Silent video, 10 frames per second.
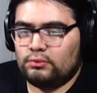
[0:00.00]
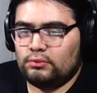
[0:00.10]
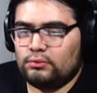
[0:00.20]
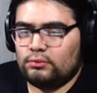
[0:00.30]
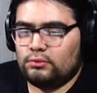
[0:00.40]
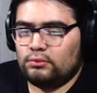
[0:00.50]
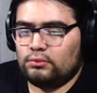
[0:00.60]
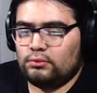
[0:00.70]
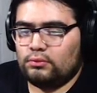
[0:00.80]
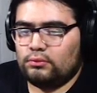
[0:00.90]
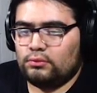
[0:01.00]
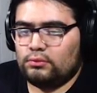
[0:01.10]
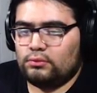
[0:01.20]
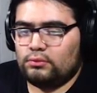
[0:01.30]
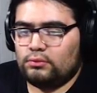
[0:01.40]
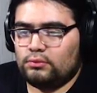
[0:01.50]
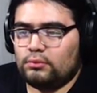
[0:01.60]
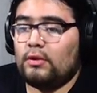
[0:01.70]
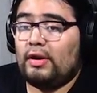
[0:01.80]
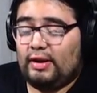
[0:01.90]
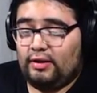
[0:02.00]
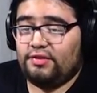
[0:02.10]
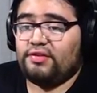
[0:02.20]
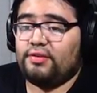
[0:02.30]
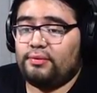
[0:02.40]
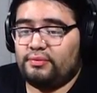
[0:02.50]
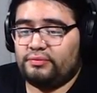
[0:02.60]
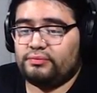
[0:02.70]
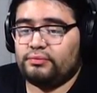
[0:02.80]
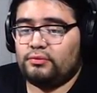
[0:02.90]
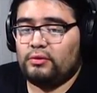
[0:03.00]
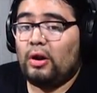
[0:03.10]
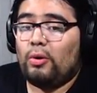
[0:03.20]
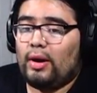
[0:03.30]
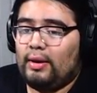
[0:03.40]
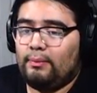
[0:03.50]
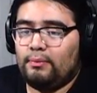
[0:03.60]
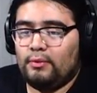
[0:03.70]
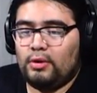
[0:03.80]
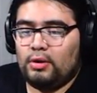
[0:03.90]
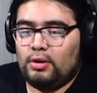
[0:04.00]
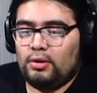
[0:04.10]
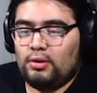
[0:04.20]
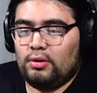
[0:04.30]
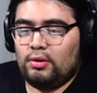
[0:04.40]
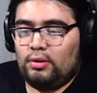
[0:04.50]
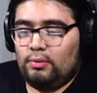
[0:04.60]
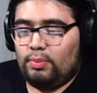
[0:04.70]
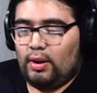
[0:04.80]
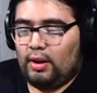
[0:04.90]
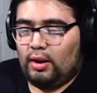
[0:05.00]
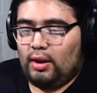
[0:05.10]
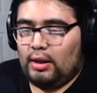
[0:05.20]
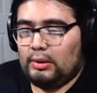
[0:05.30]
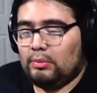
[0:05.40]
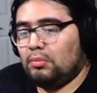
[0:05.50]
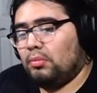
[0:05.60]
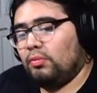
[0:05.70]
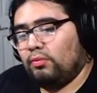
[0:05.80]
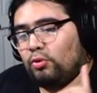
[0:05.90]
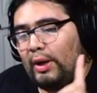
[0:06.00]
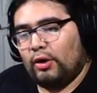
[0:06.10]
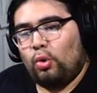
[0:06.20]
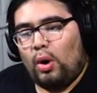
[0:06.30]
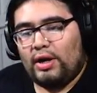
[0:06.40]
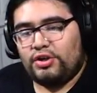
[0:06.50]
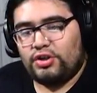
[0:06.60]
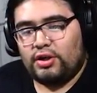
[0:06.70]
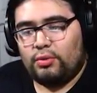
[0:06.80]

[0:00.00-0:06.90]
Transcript: It's dark out. It is. Go home. Okay. But uh, quick question: